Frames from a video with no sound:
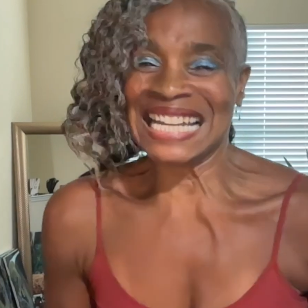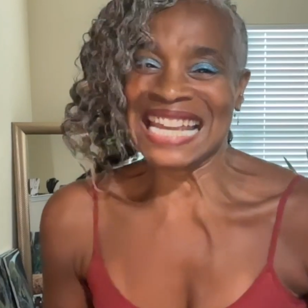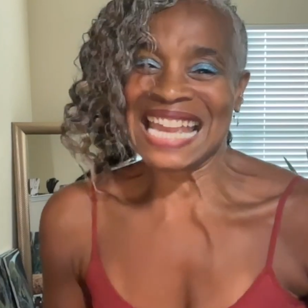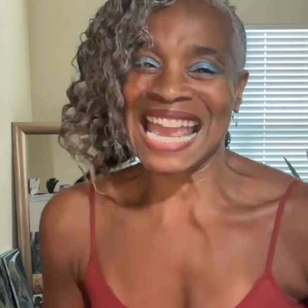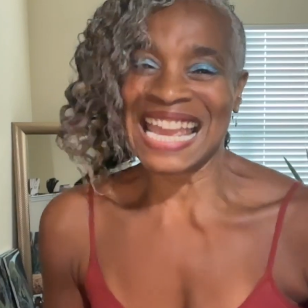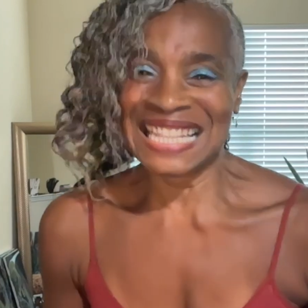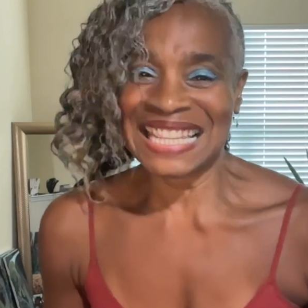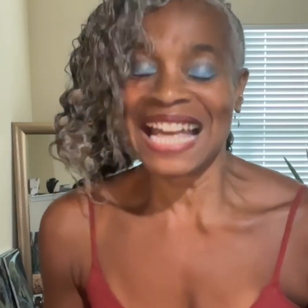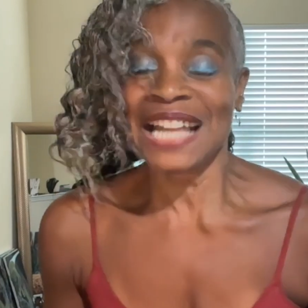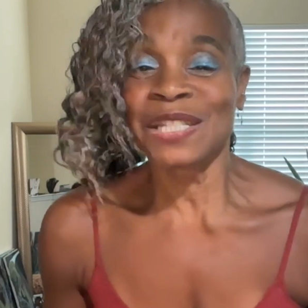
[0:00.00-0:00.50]

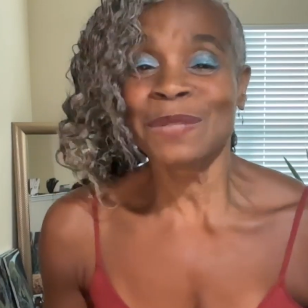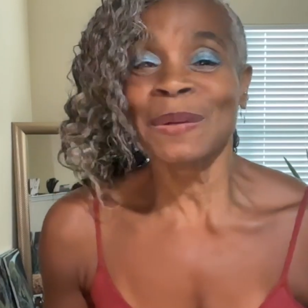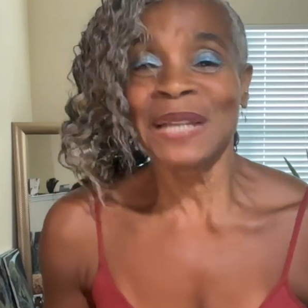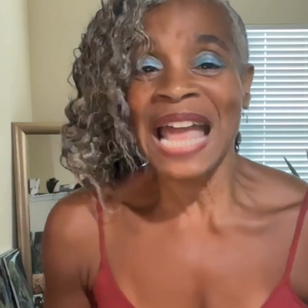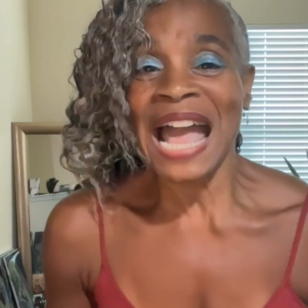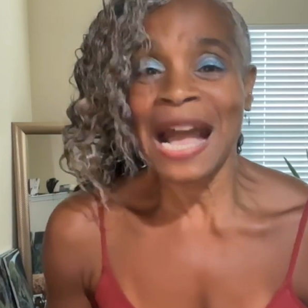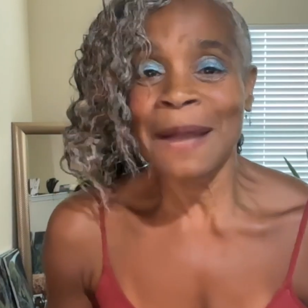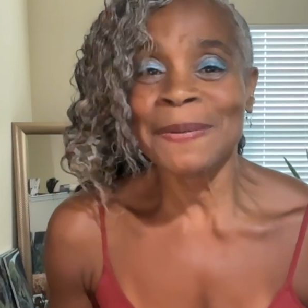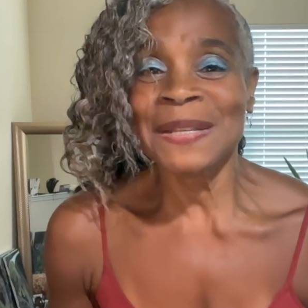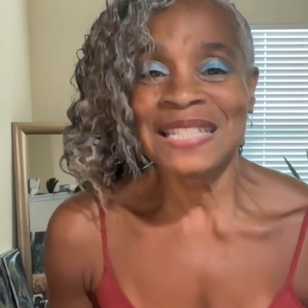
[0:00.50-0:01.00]
And that's what
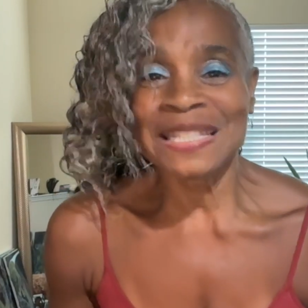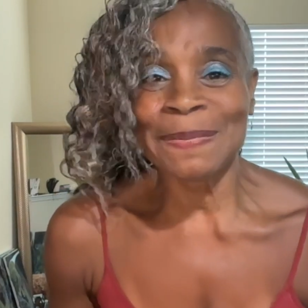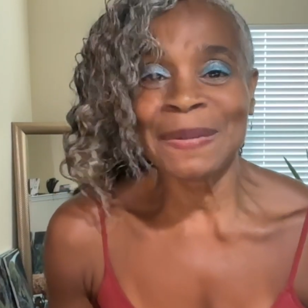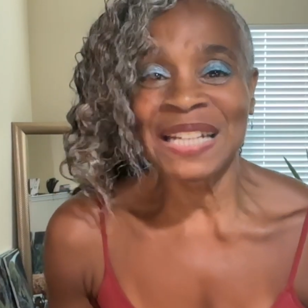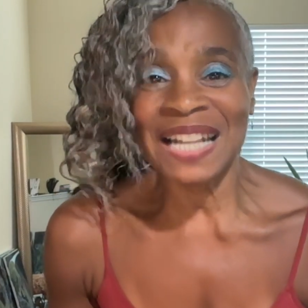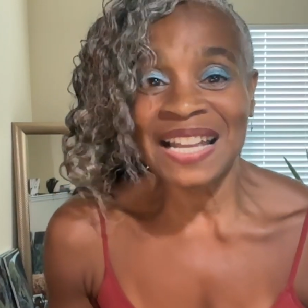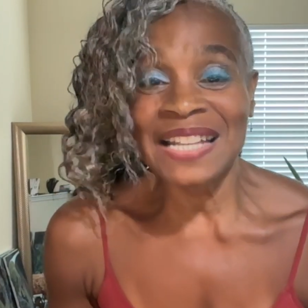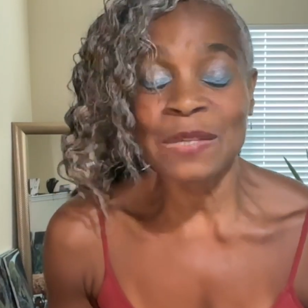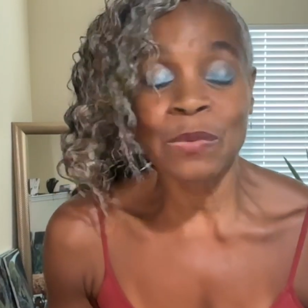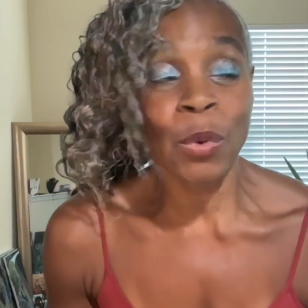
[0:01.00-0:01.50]
happens
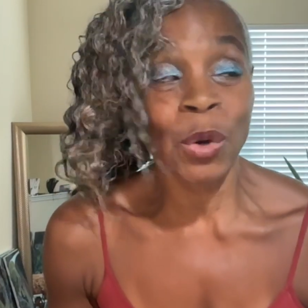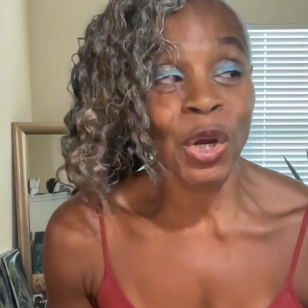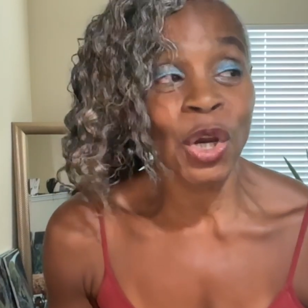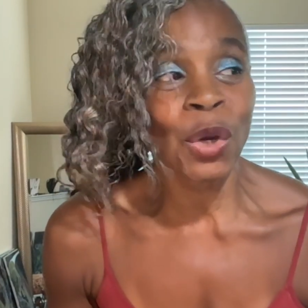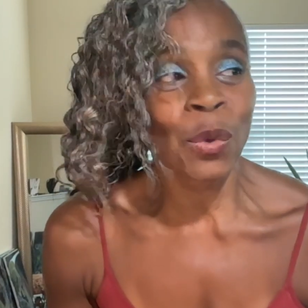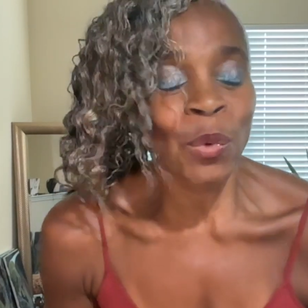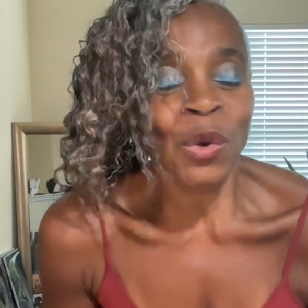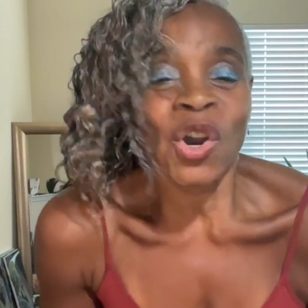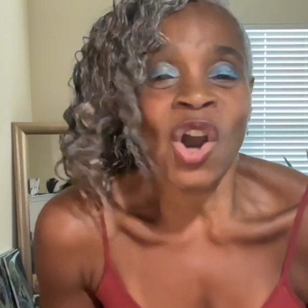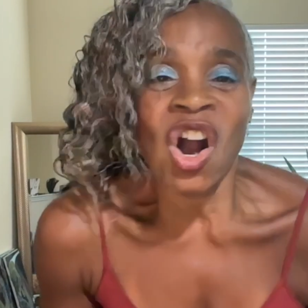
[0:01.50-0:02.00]
because
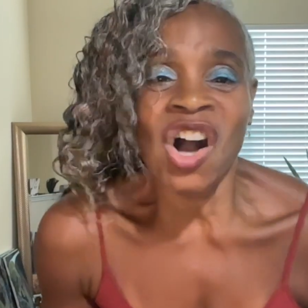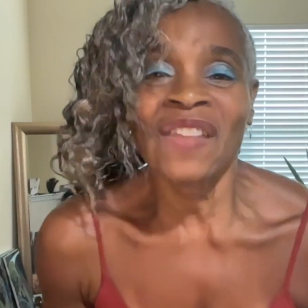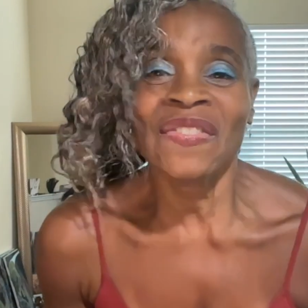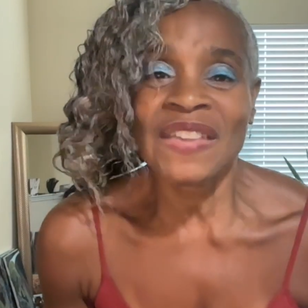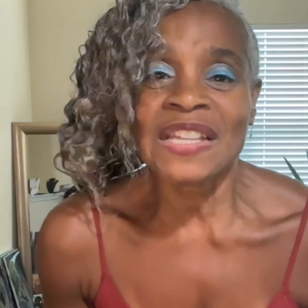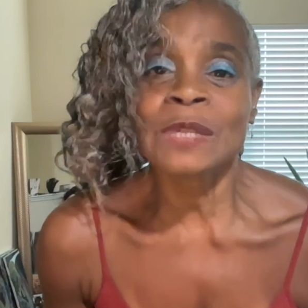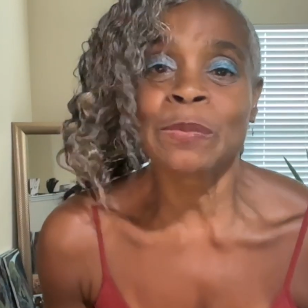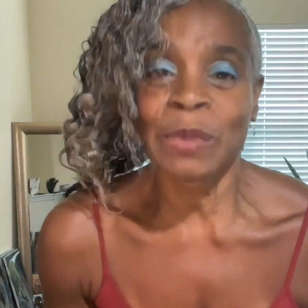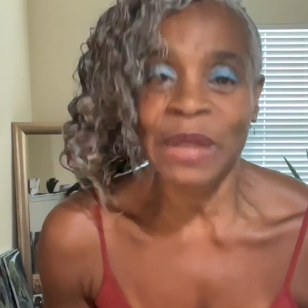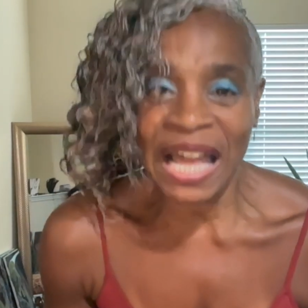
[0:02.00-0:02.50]
we're on
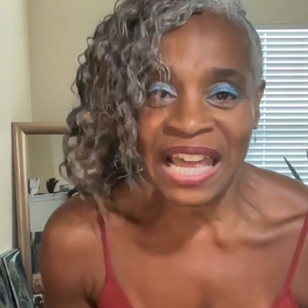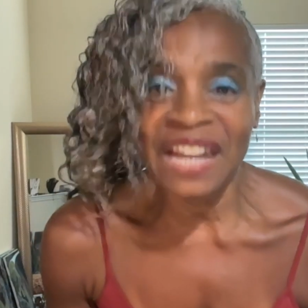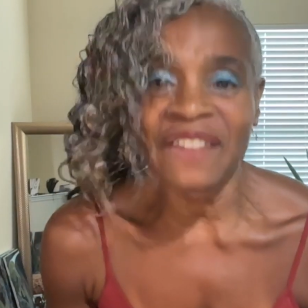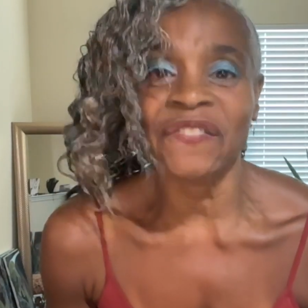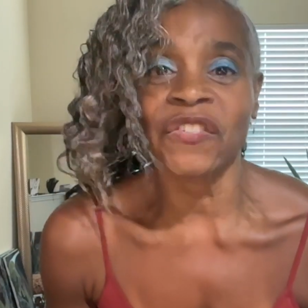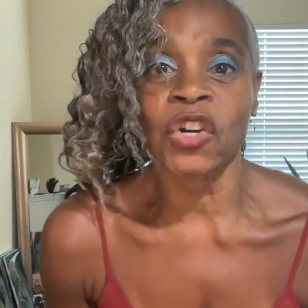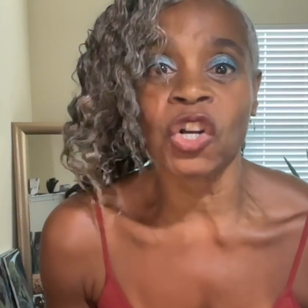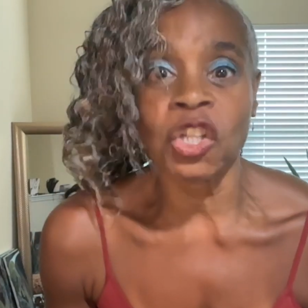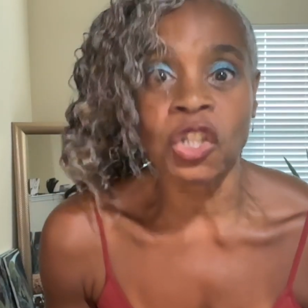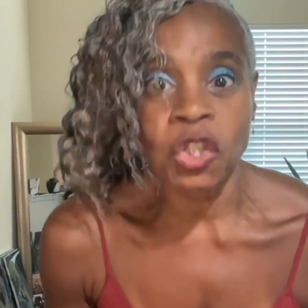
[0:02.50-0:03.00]
this planet
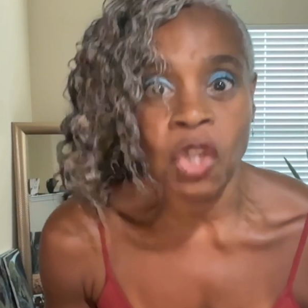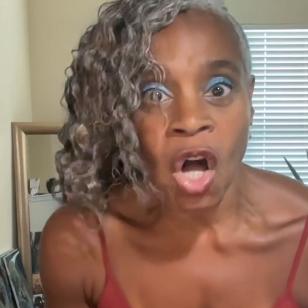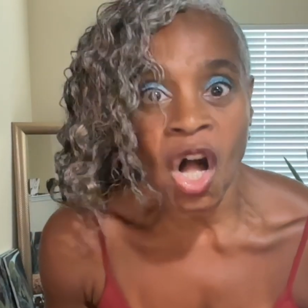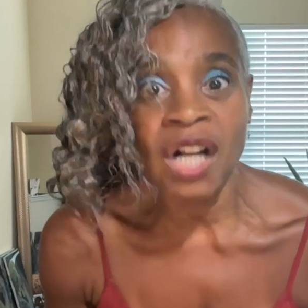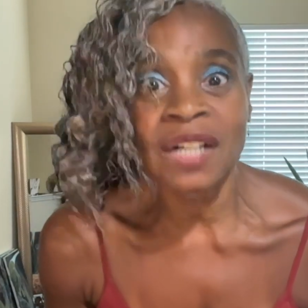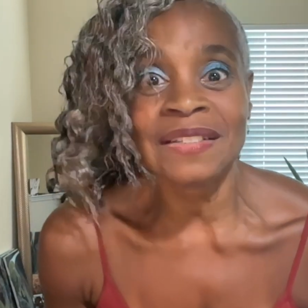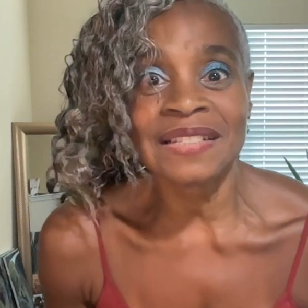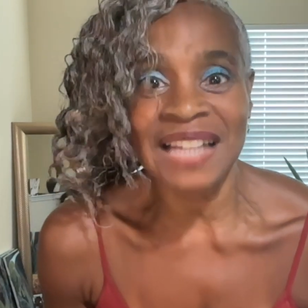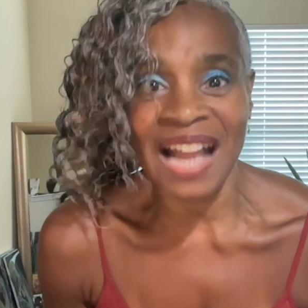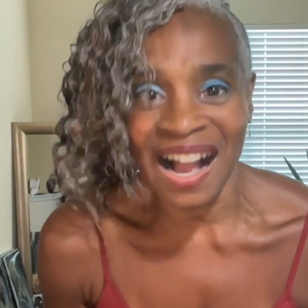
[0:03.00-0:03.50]
for a
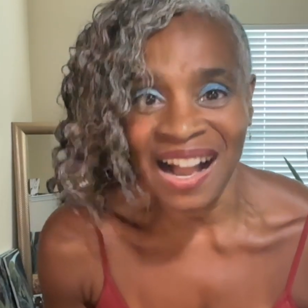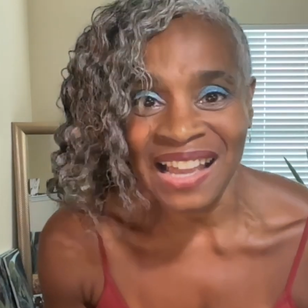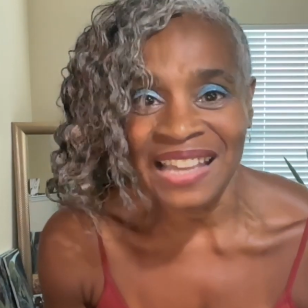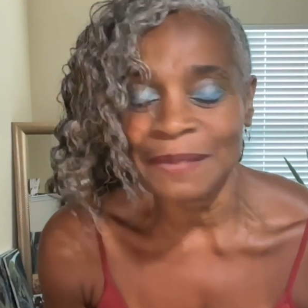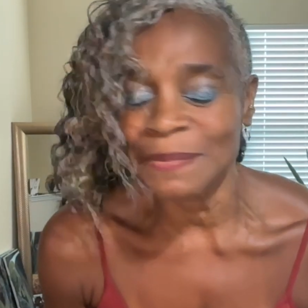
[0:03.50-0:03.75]
long time.